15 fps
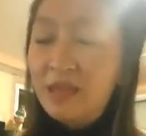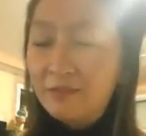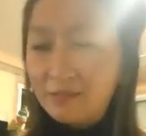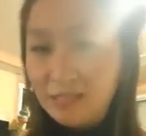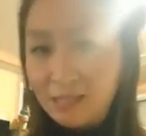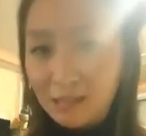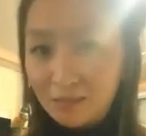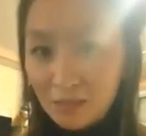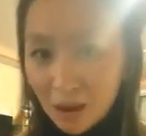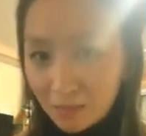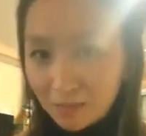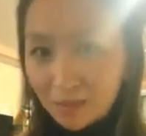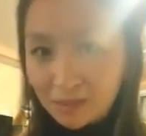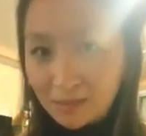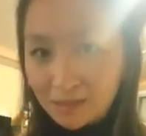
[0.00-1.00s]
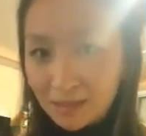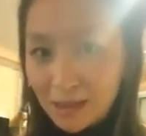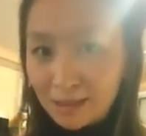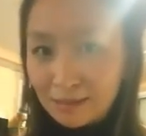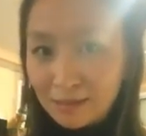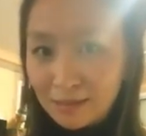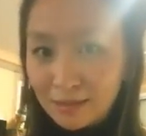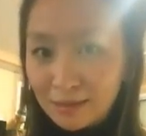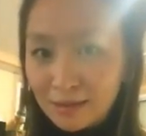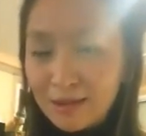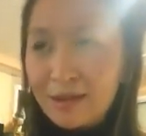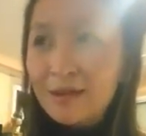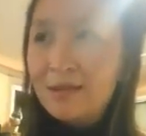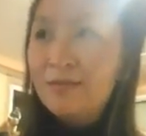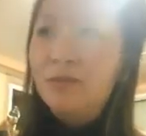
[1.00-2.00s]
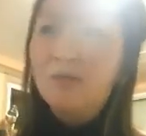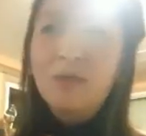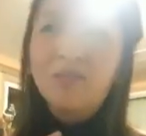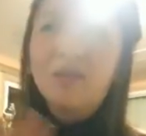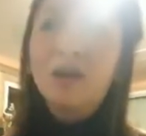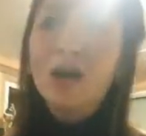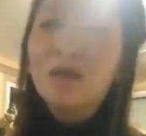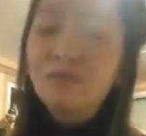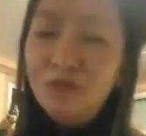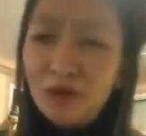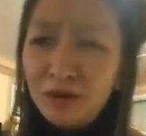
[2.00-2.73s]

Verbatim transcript: that they've seen in my personality, in the way that I